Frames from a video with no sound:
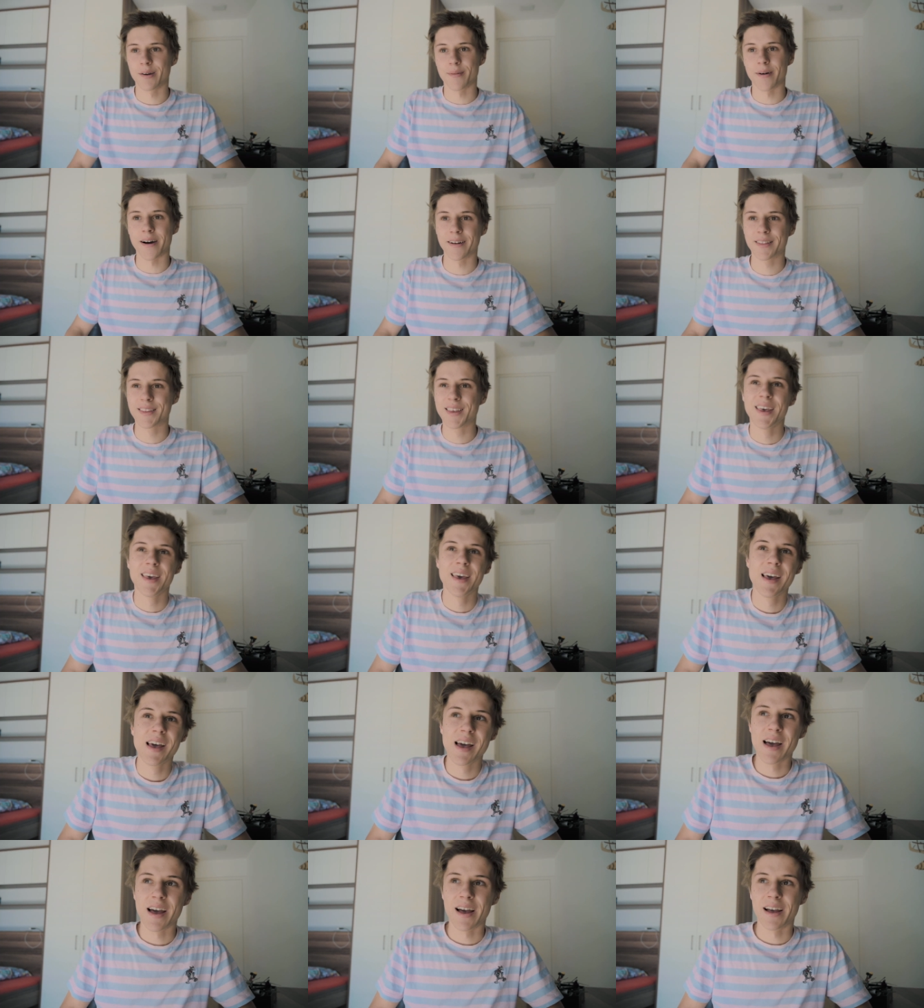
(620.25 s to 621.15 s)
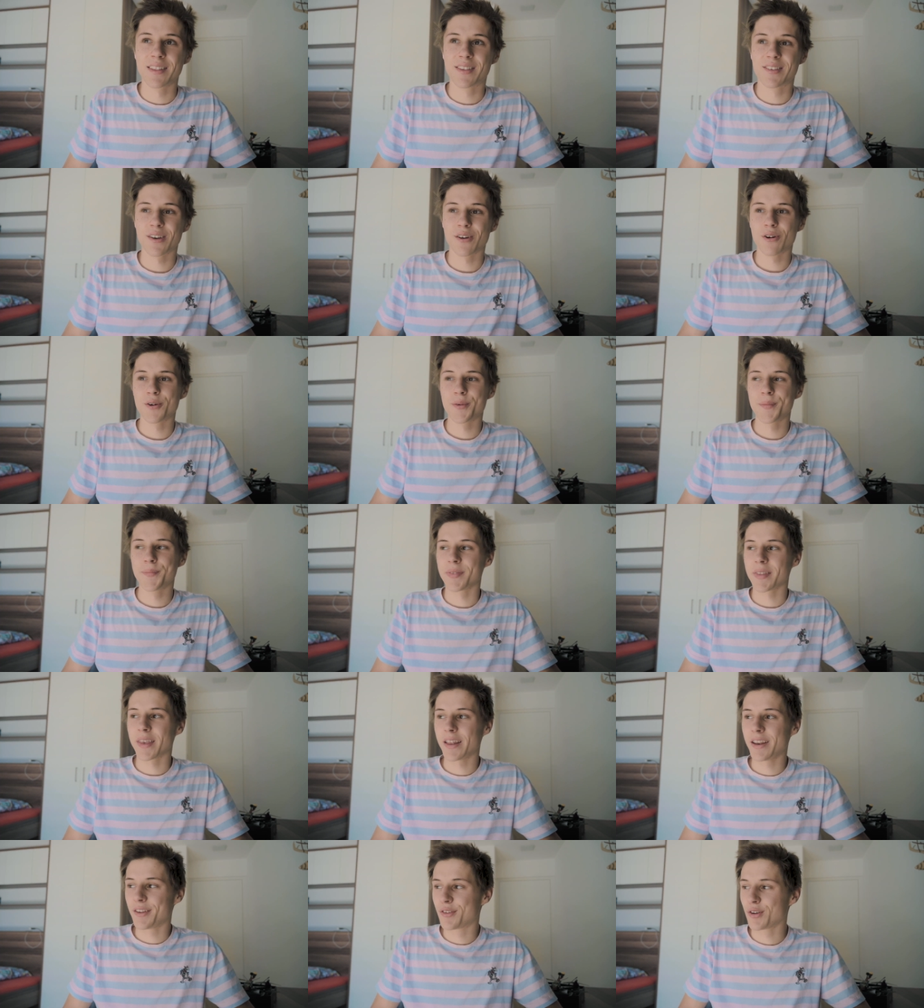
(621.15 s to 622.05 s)
about. And so
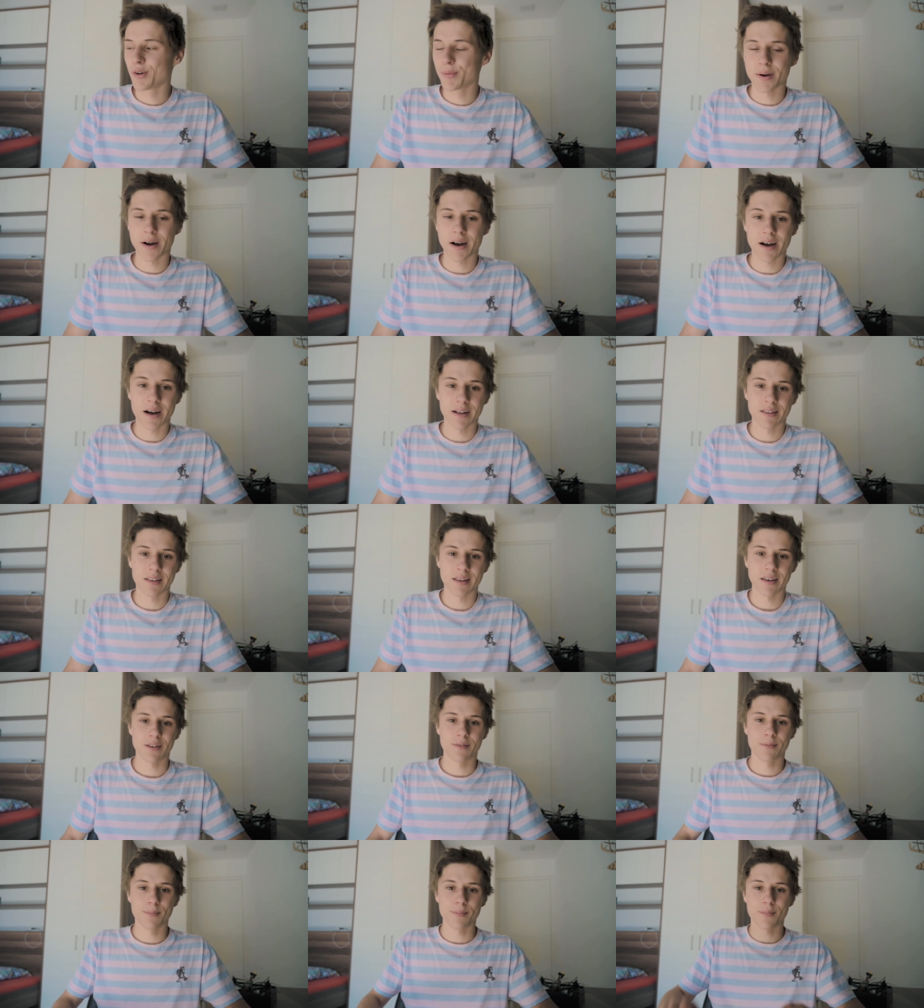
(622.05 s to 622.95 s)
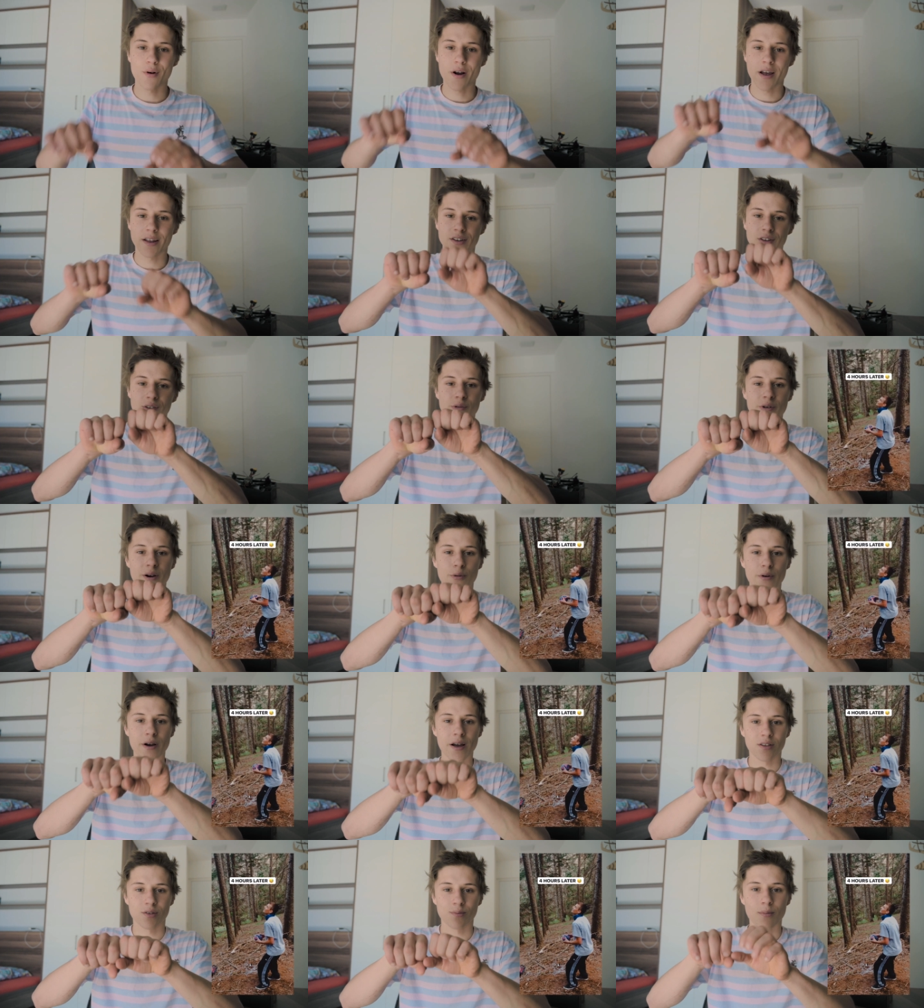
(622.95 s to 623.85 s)
it is super hard. The branches were
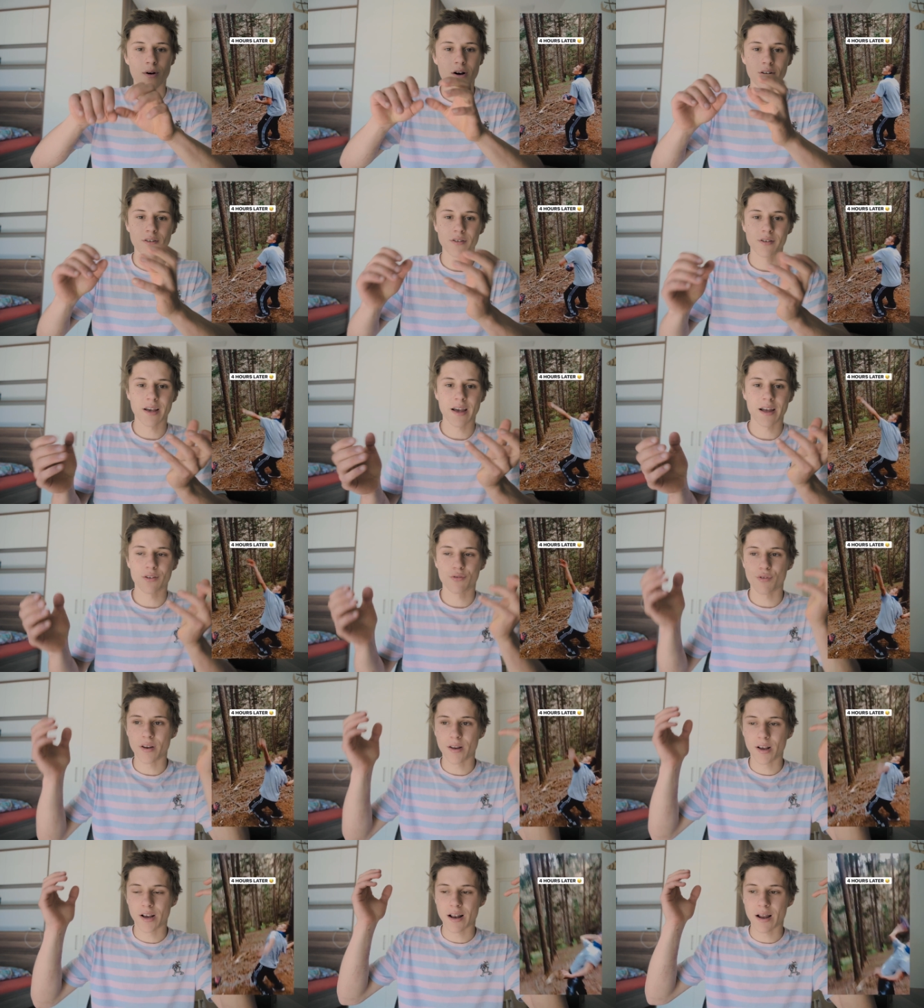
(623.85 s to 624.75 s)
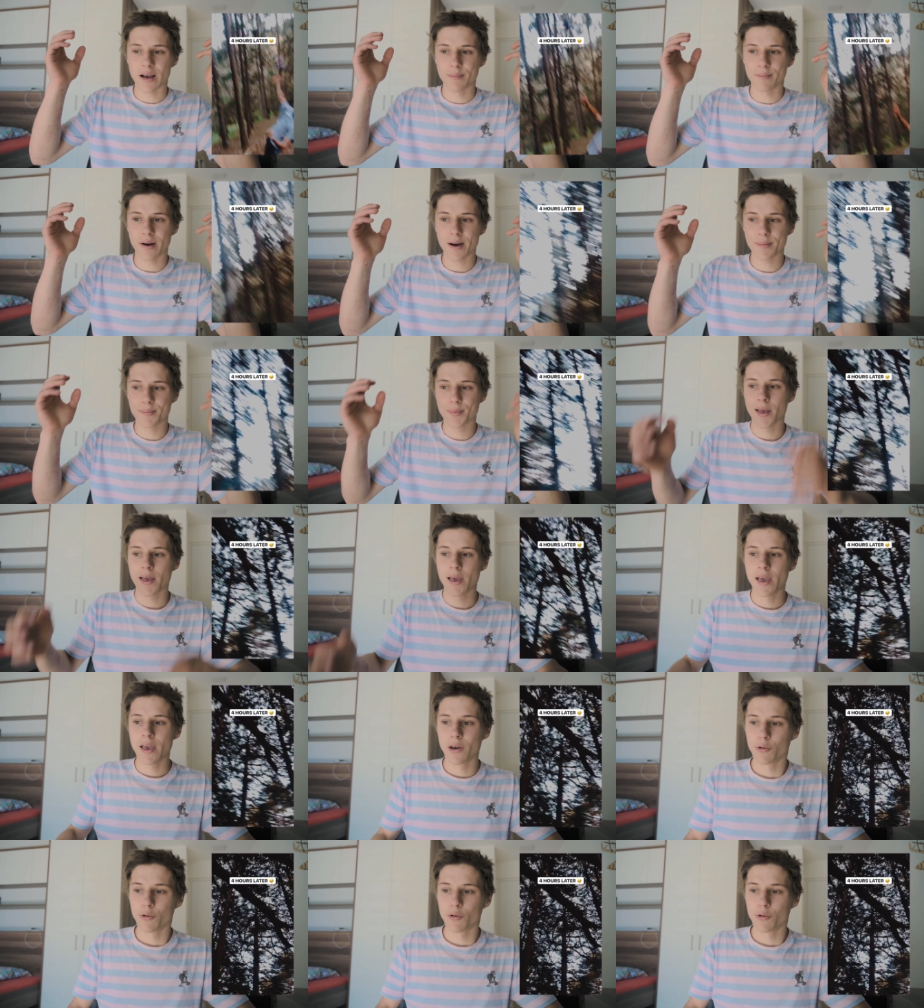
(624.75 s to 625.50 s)
very small, you can't really climb up.